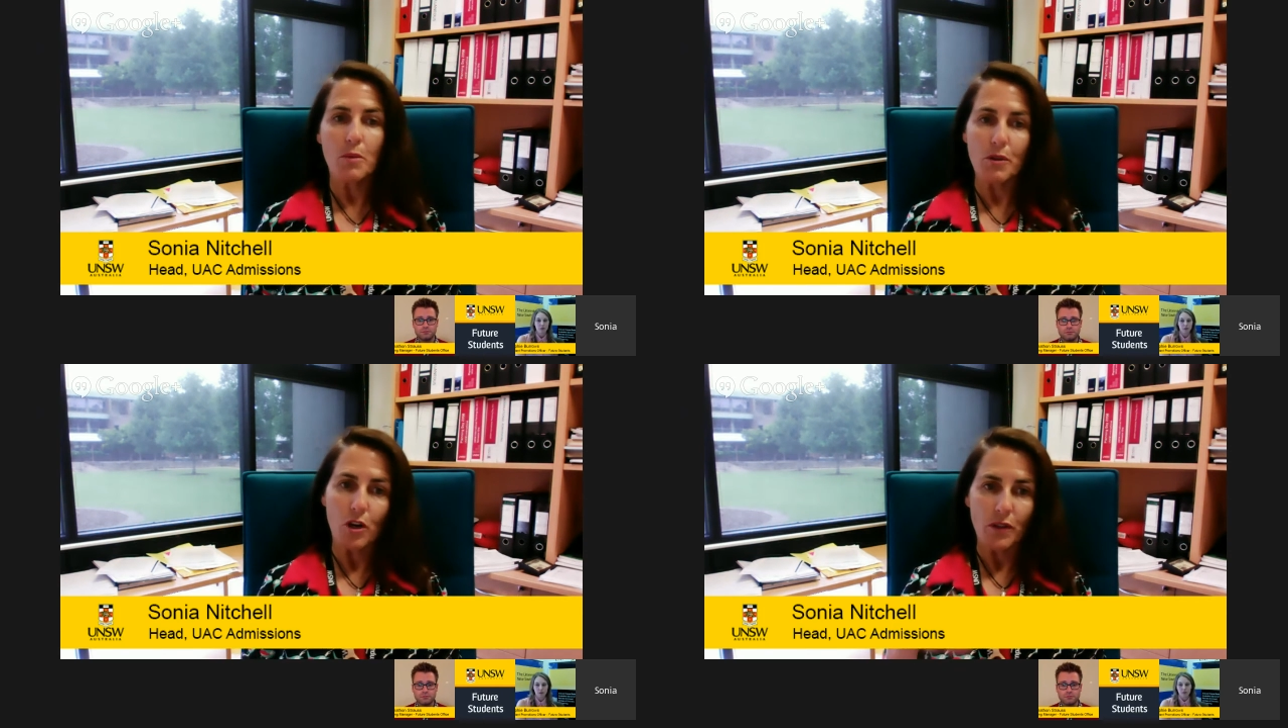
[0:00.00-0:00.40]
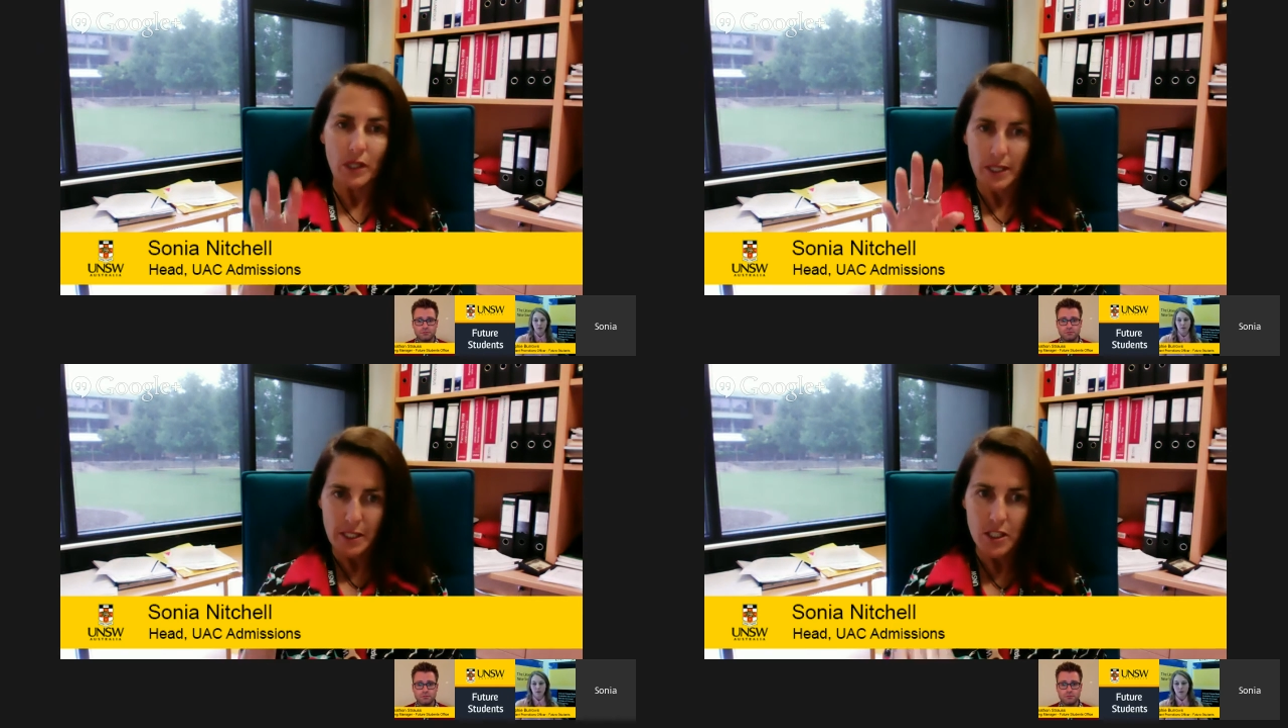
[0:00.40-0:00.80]
we've got the
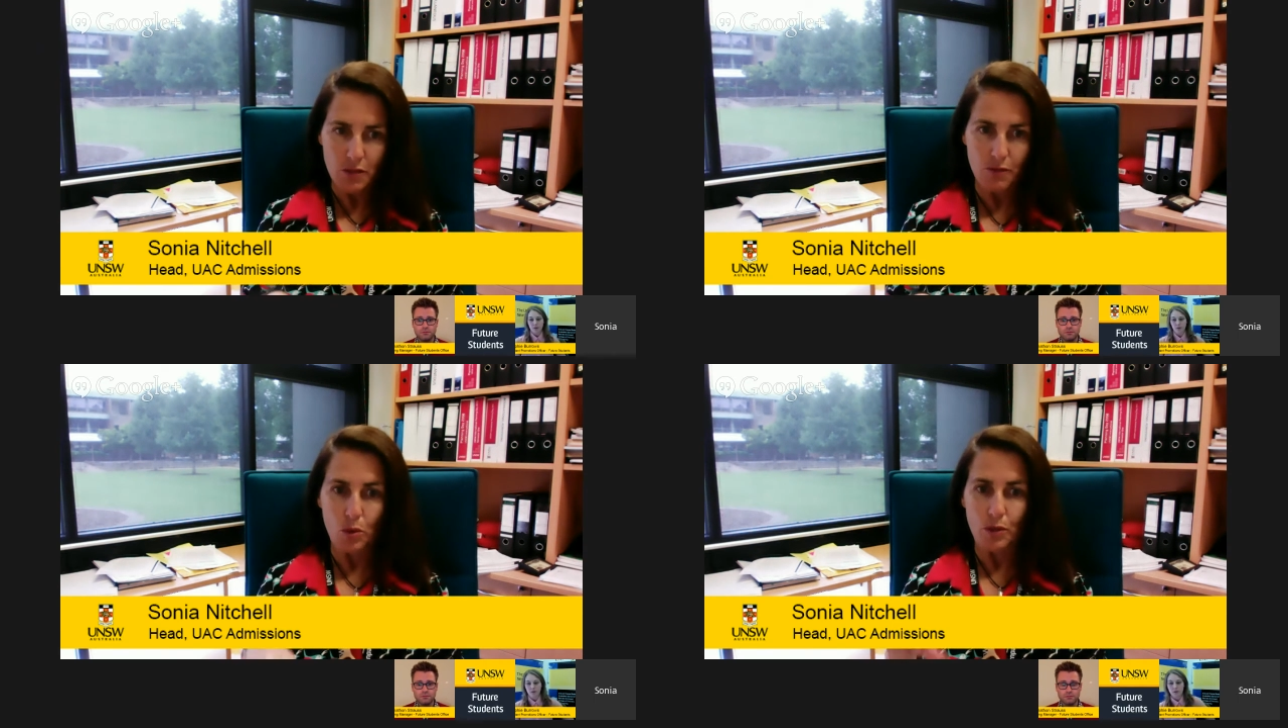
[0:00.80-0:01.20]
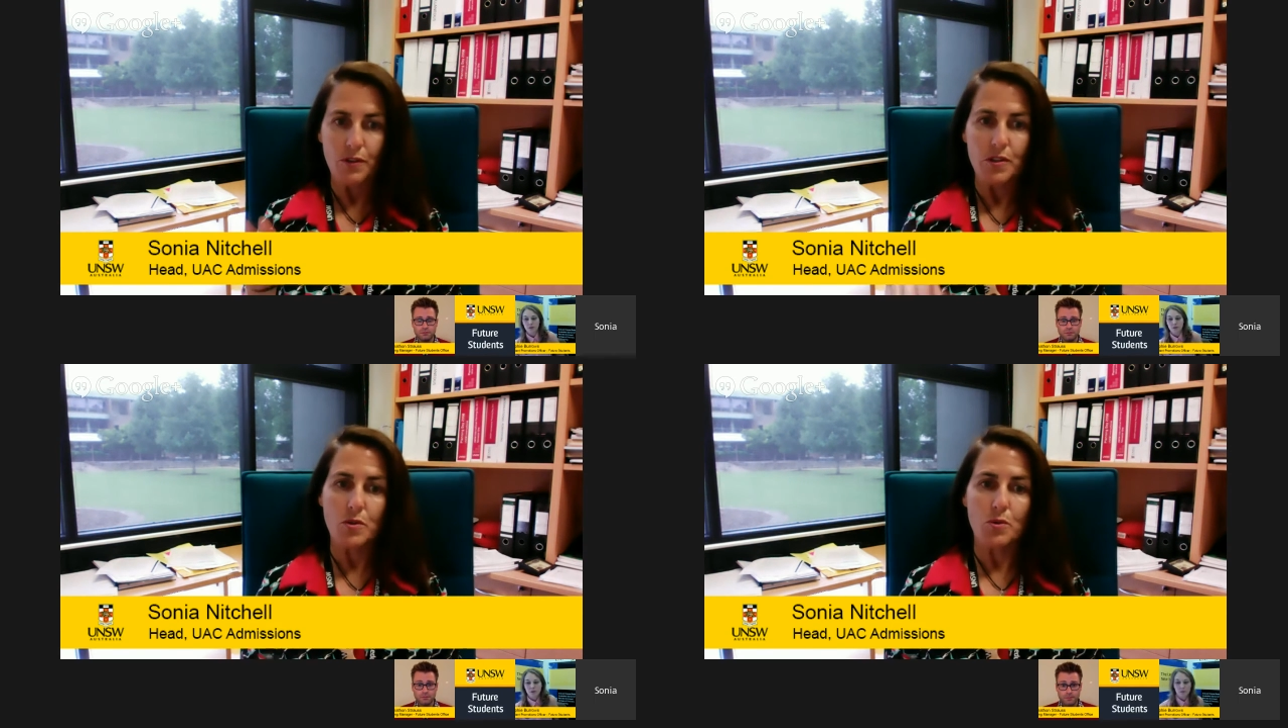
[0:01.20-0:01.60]
list of all of the
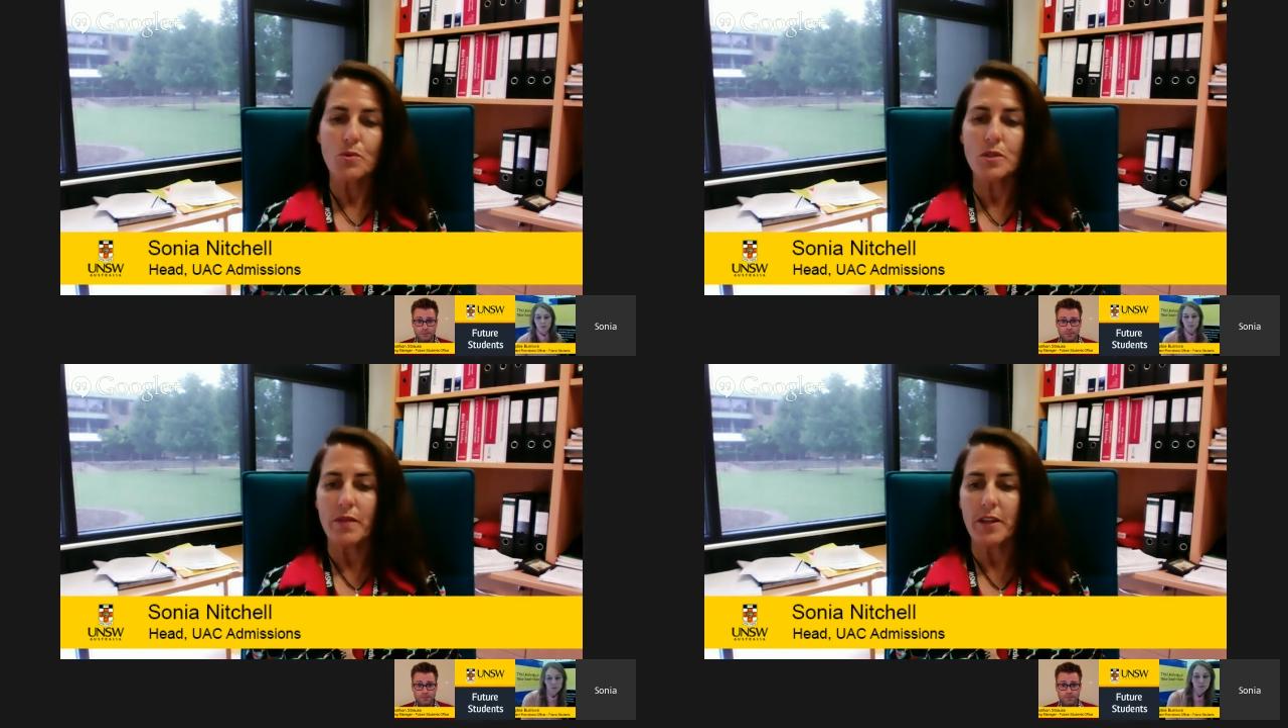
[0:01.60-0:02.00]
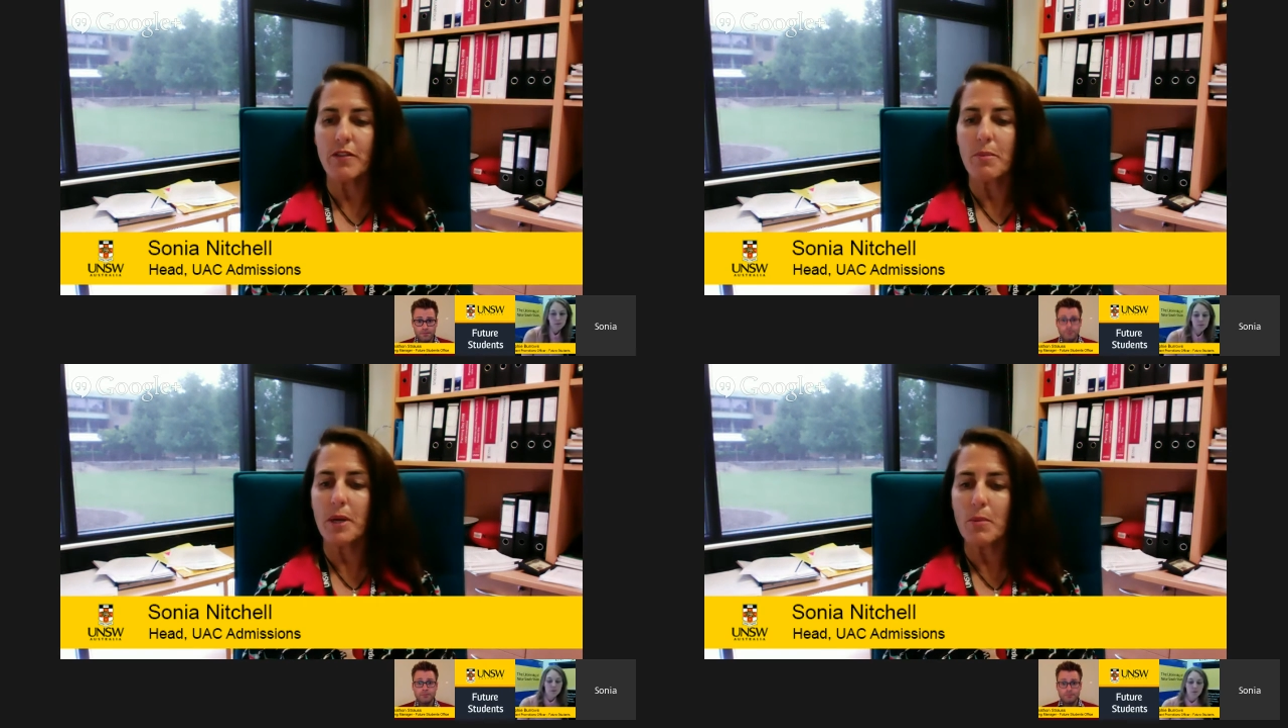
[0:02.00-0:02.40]
schools on there
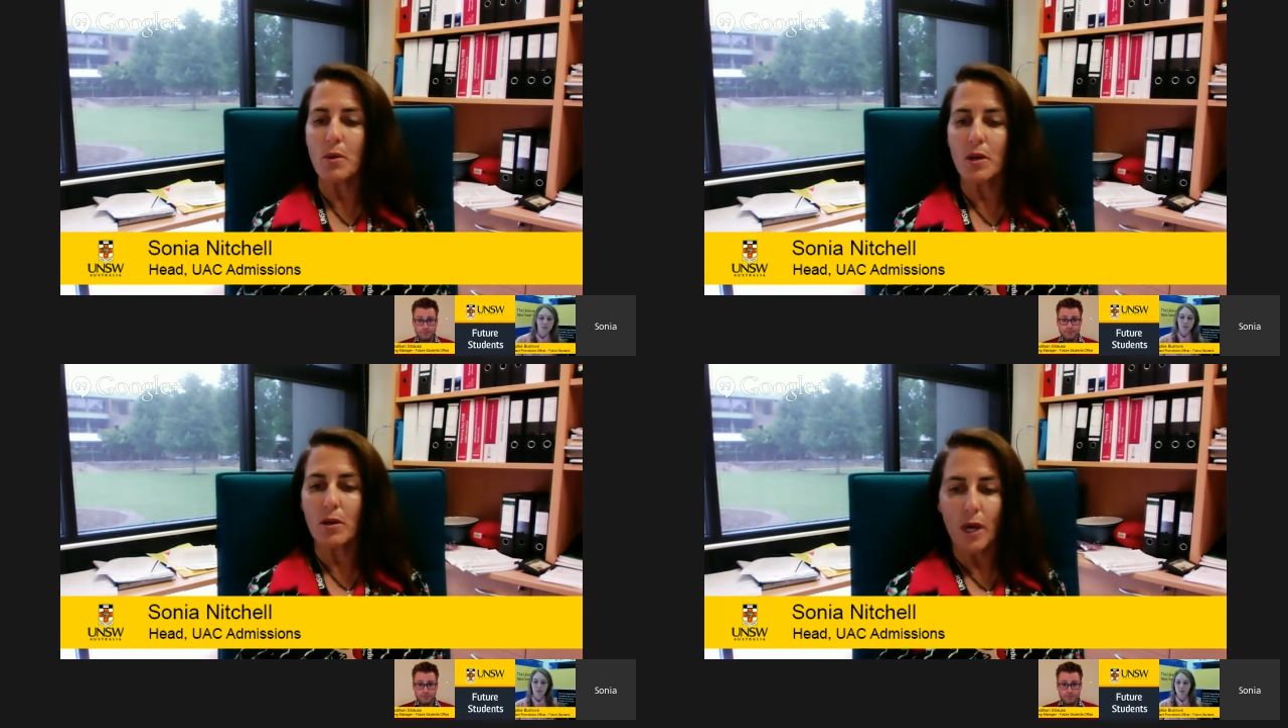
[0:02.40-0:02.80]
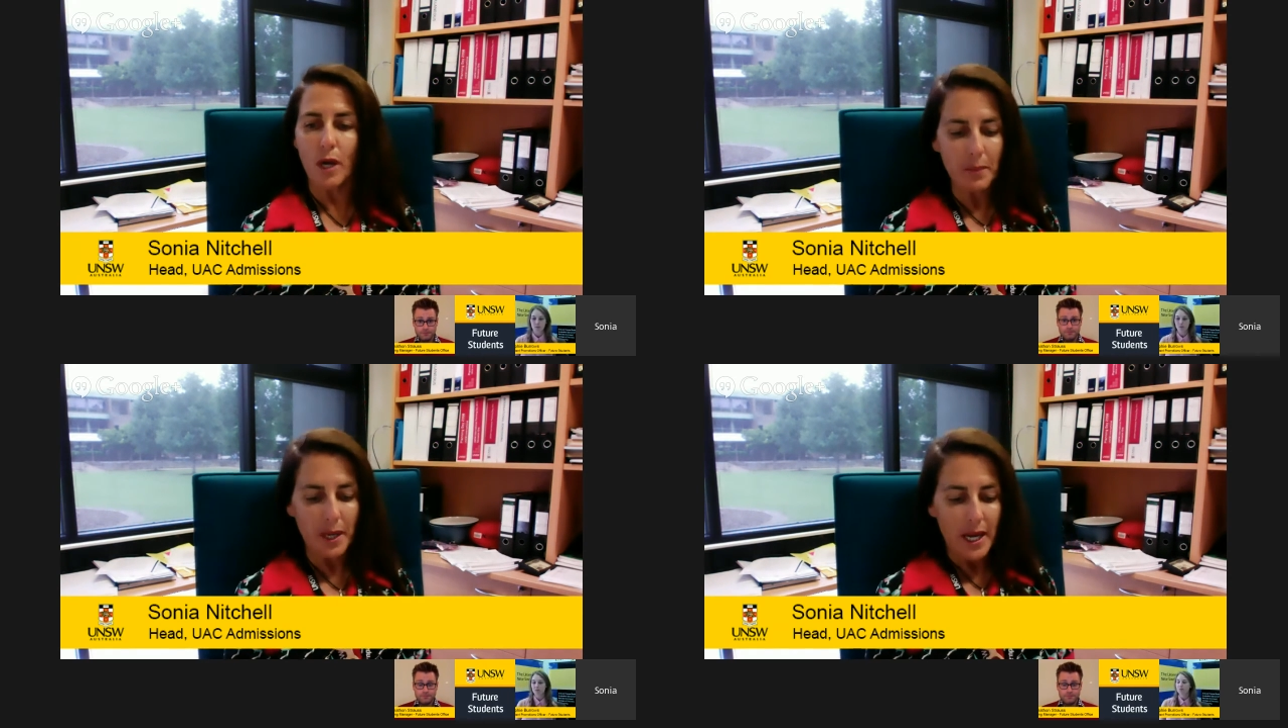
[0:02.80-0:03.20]
that people can look
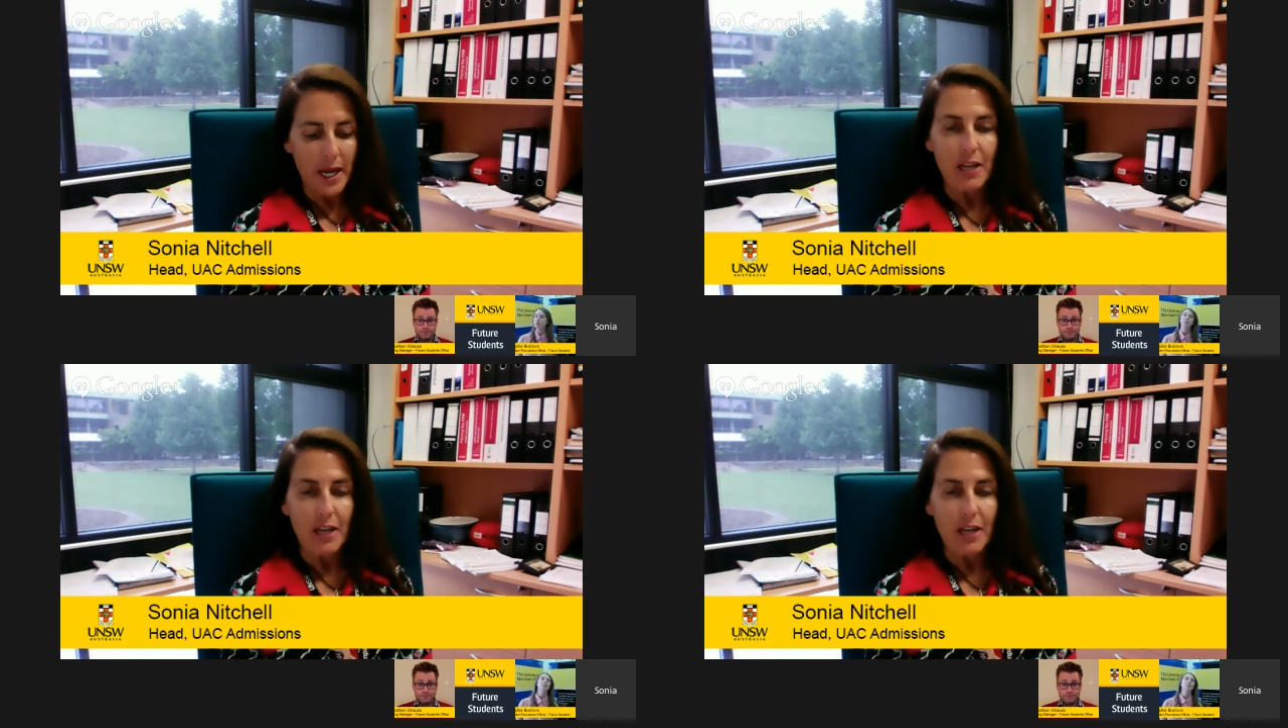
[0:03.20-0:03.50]
up. If